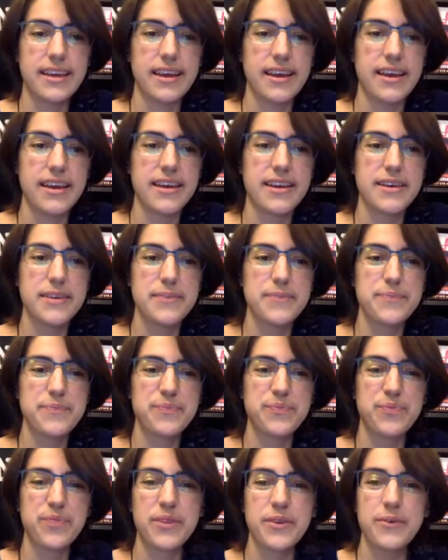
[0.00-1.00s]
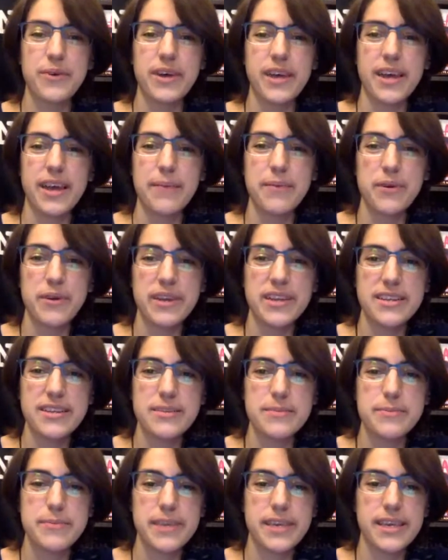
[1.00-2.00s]
Well, I'm going to
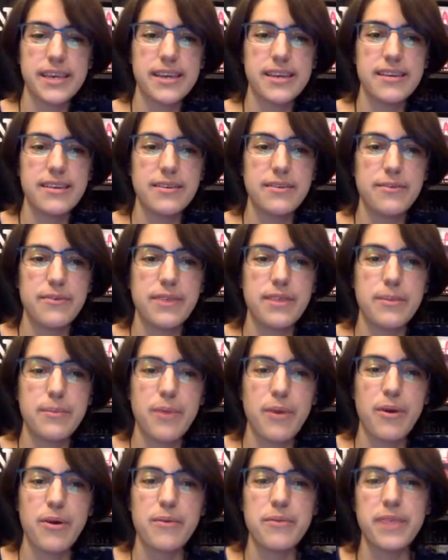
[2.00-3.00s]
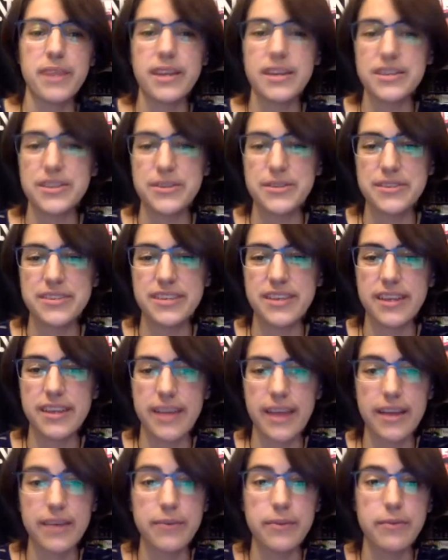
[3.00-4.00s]
begin with a poem that I chose to
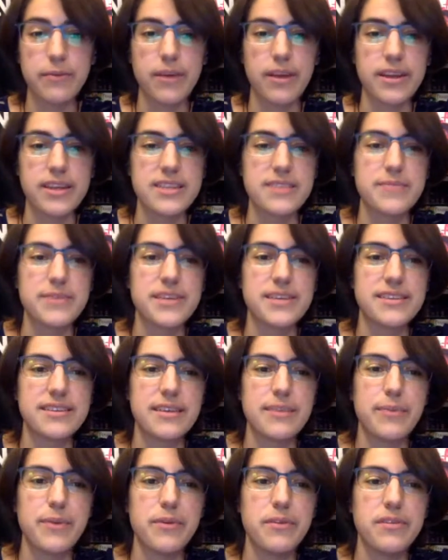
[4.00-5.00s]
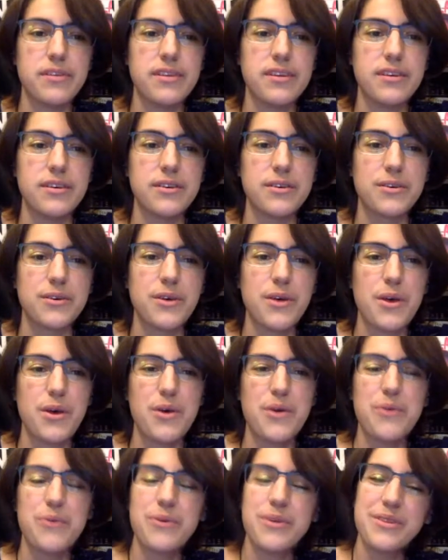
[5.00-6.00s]
connect with Rana's because they both deal
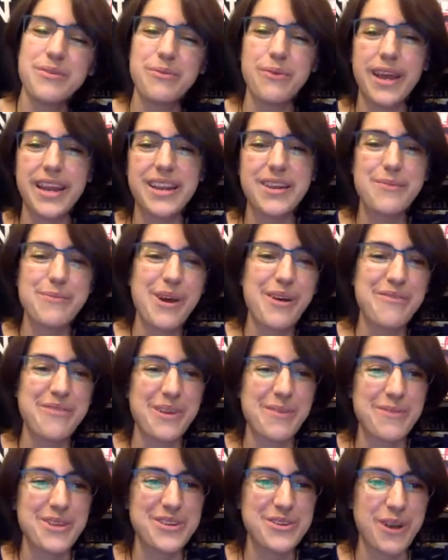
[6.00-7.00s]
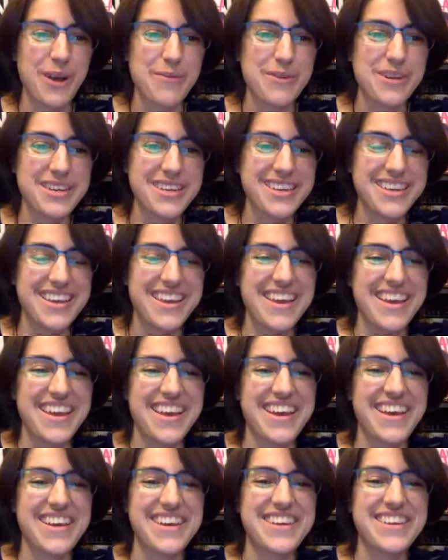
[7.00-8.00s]
with writing about family trauma.
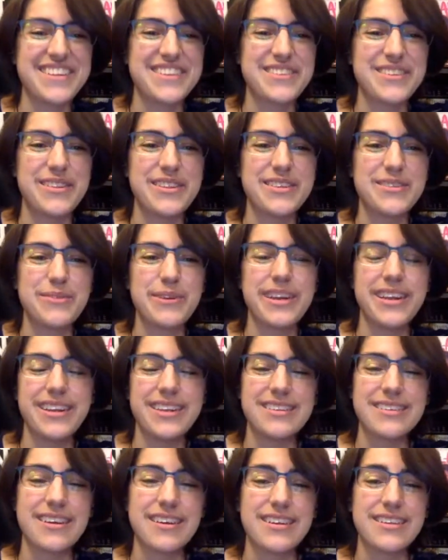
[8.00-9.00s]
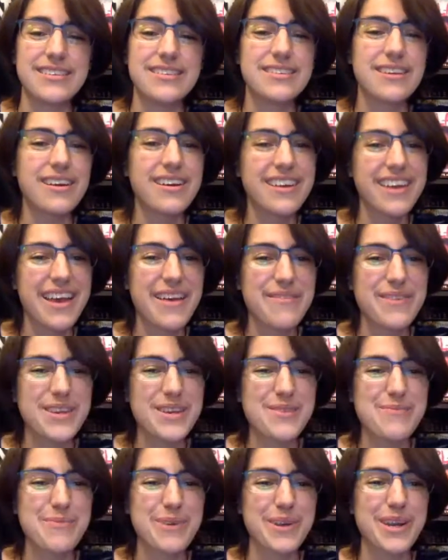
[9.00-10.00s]
So this reading is going to start
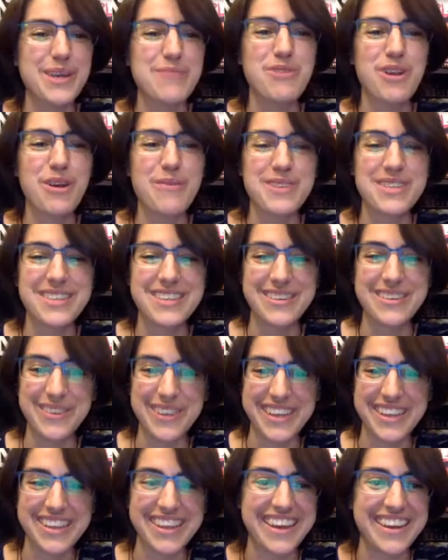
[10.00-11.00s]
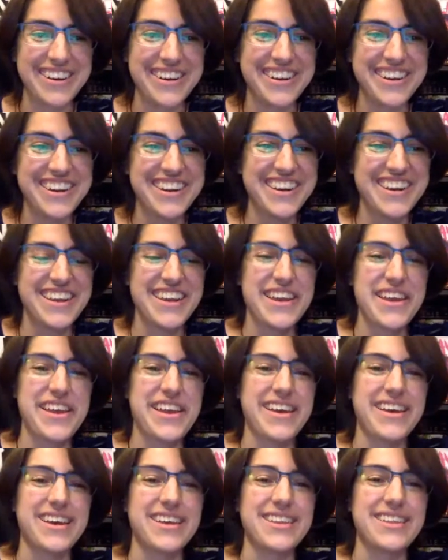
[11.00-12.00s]
heavy, but I promise it'll get lighter.
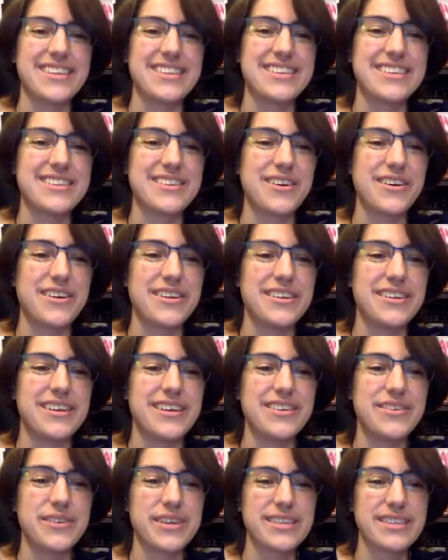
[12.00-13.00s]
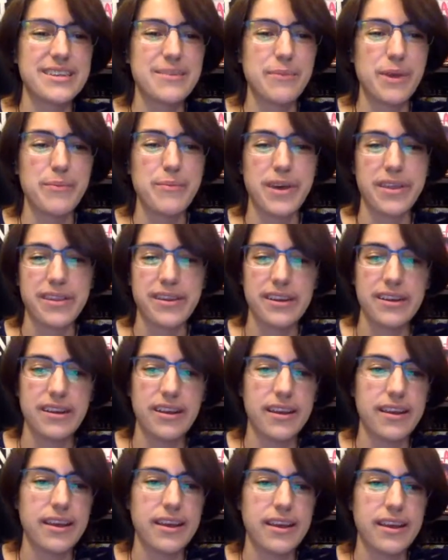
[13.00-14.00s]
This is called Undressing My Mother,
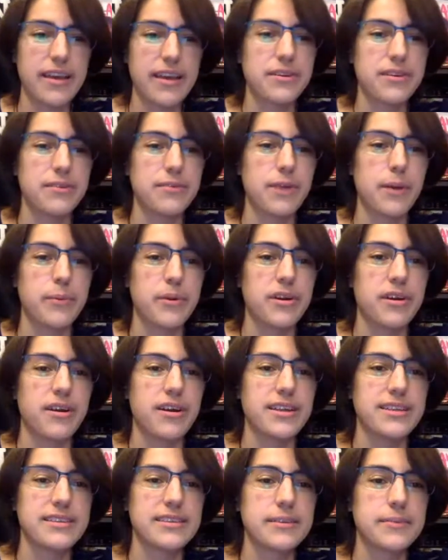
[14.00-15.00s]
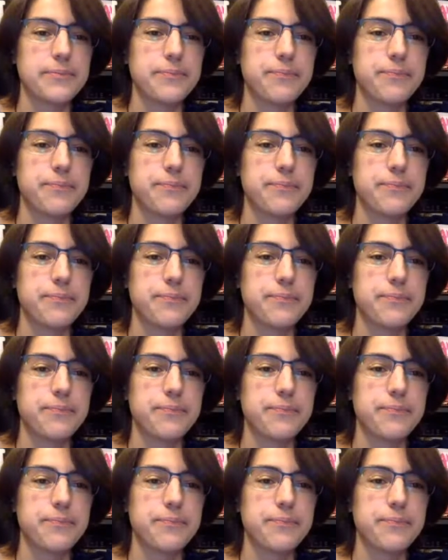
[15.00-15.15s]
after Robert Haas.